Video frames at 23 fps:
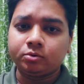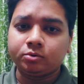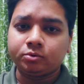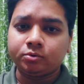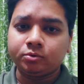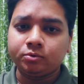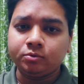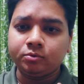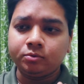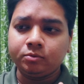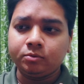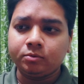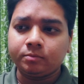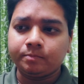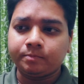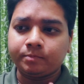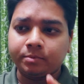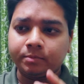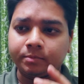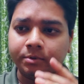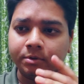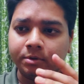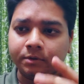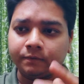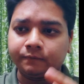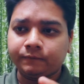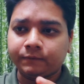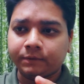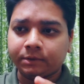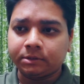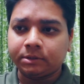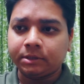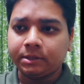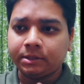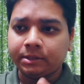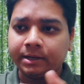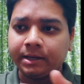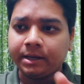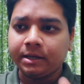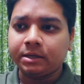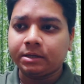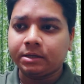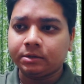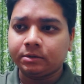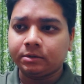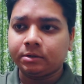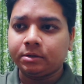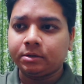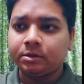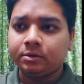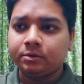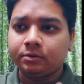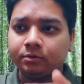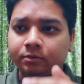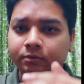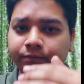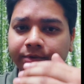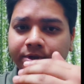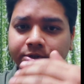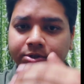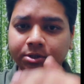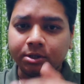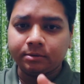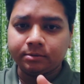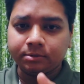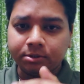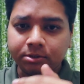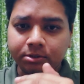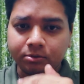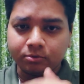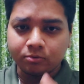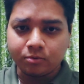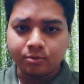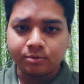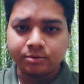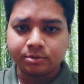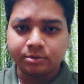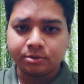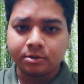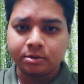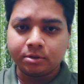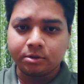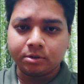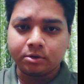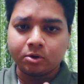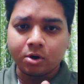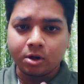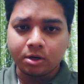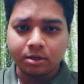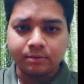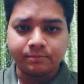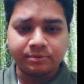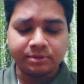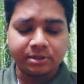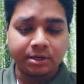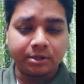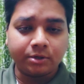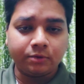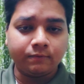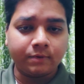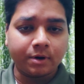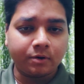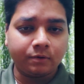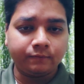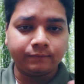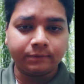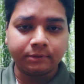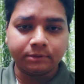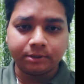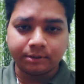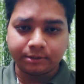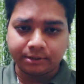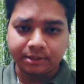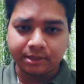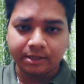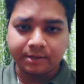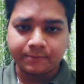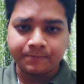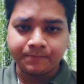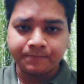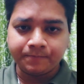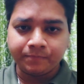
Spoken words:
to further take which are the rows or columns that you want to further take.